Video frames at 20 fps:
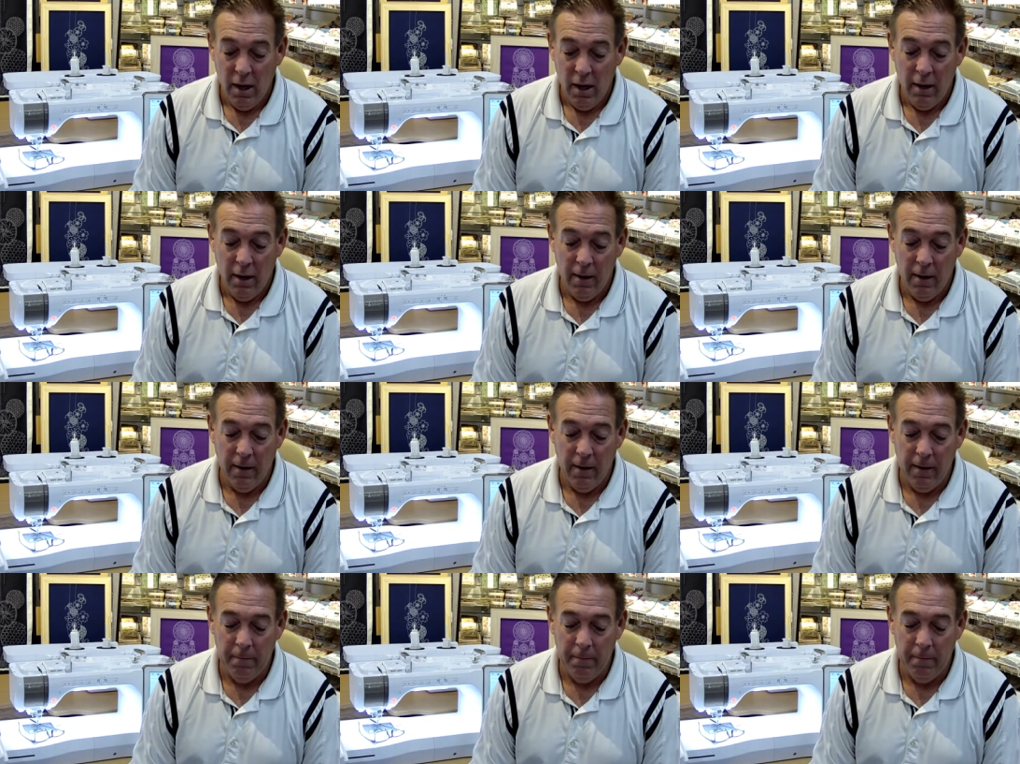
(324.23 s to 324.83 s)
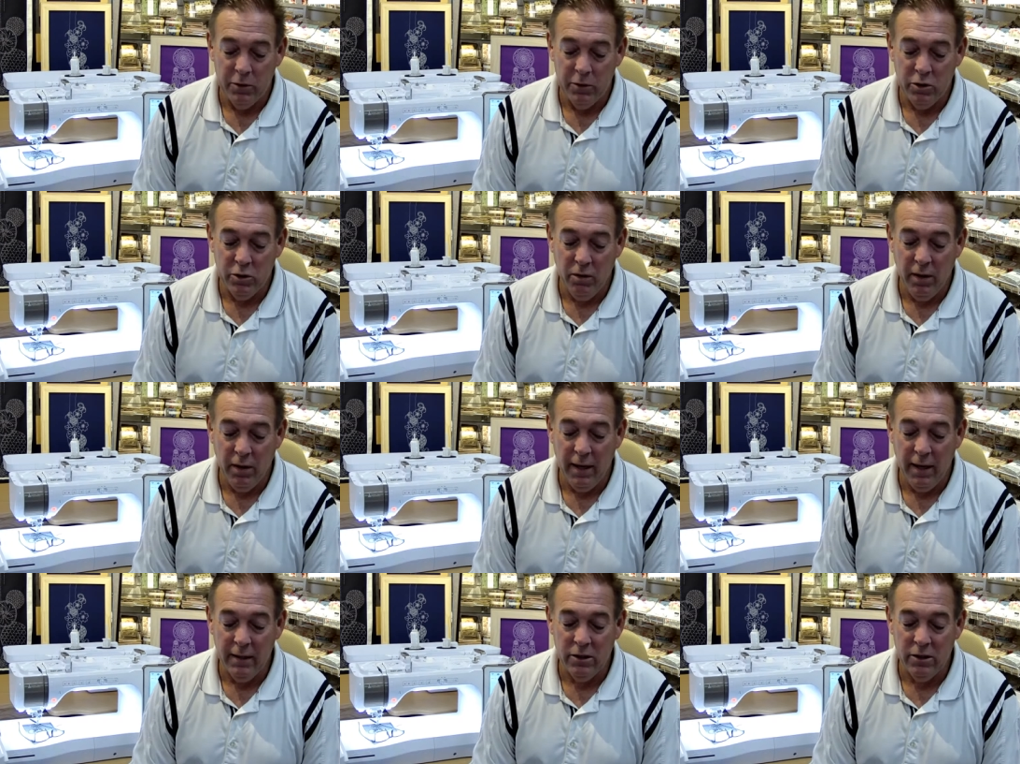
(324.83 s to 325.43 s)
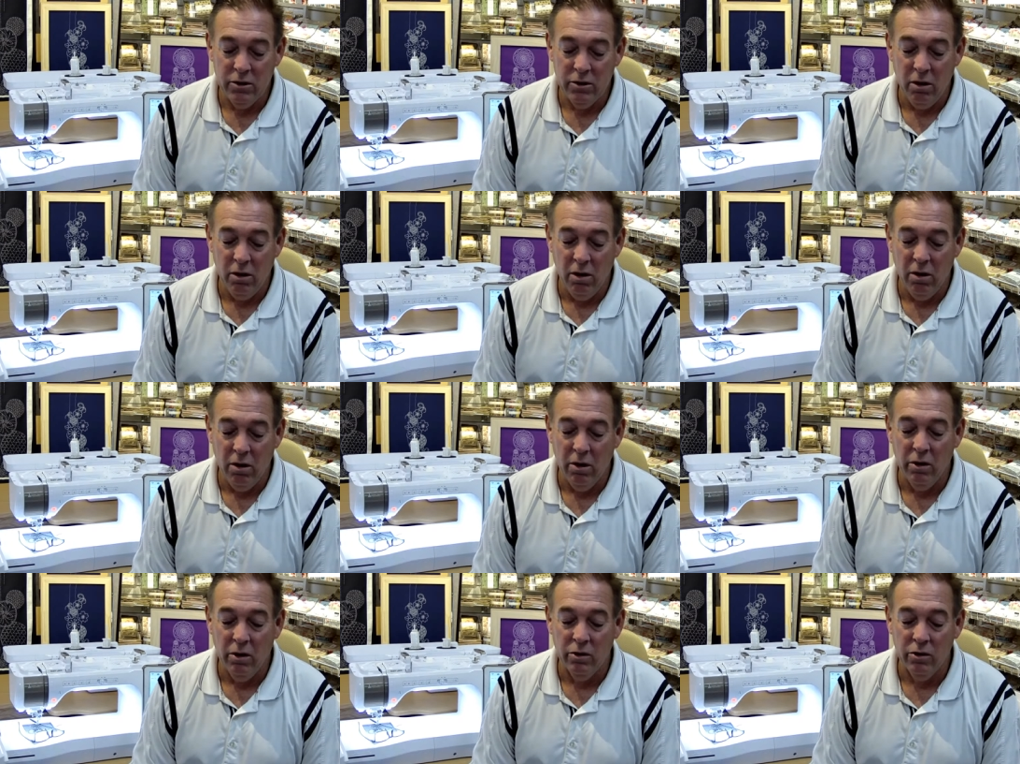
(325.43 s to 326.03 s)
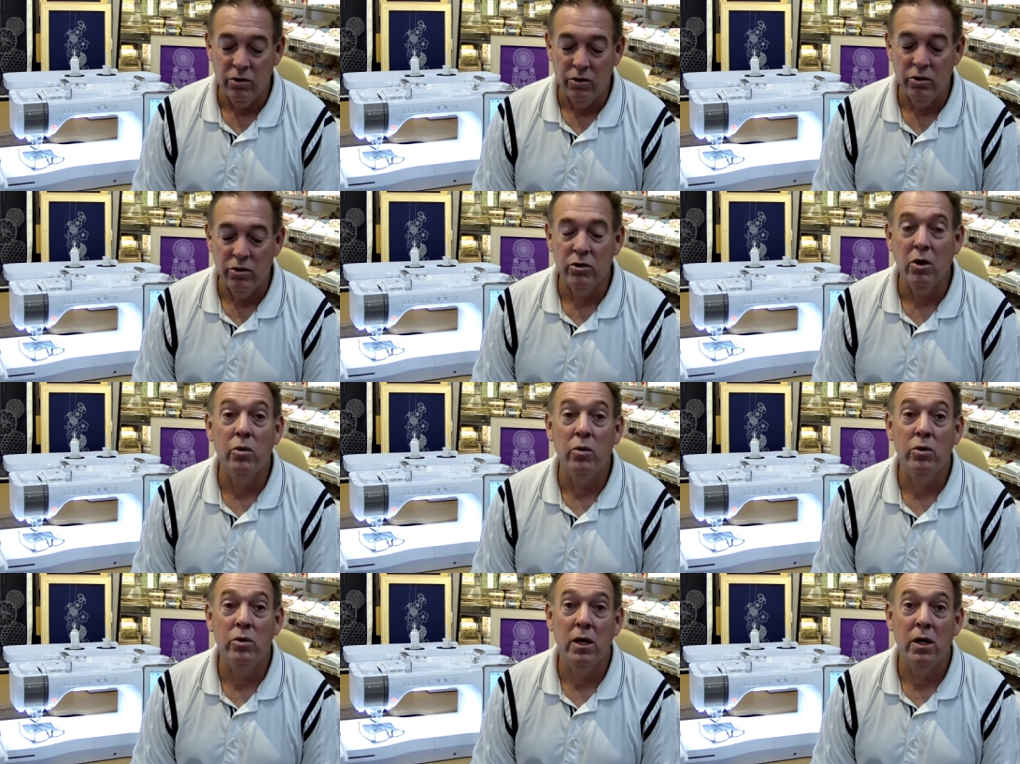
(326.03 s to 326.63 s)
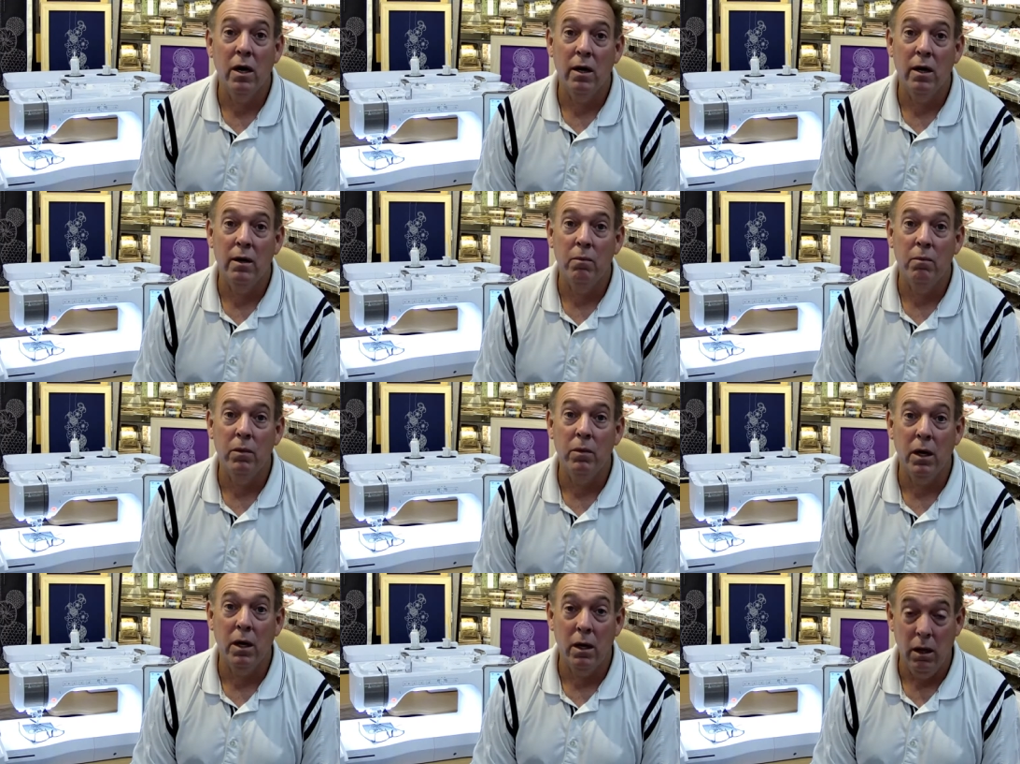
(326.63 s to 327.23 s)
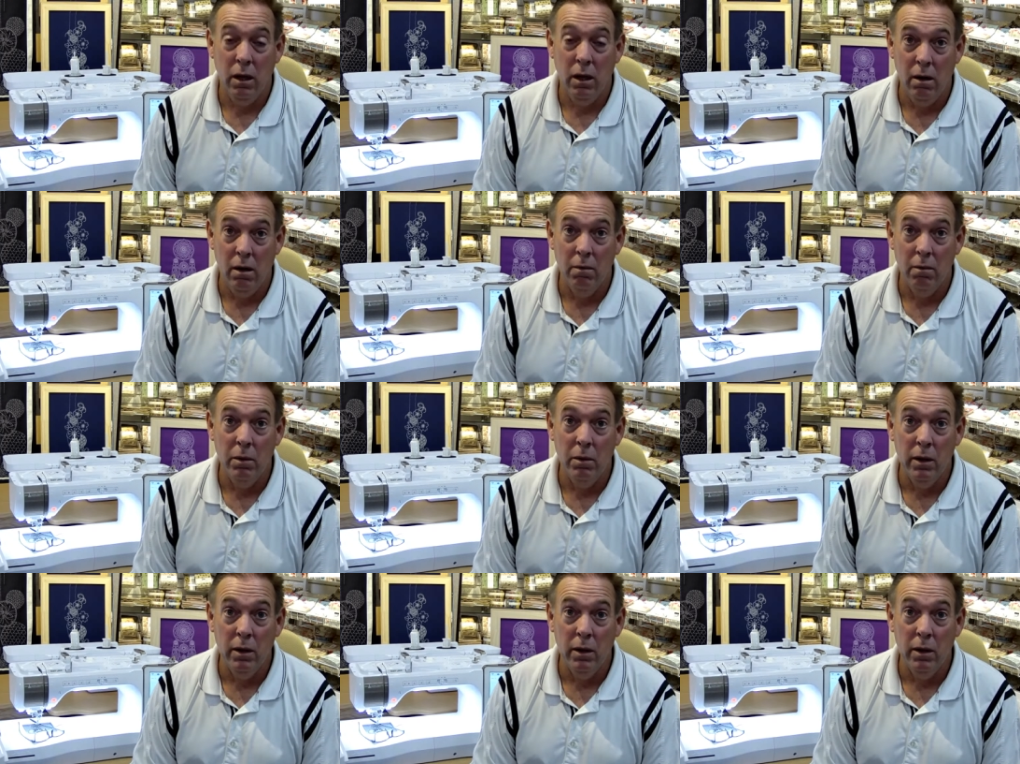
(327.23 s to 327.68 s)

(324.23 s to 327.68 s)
Um, so that's our Time Club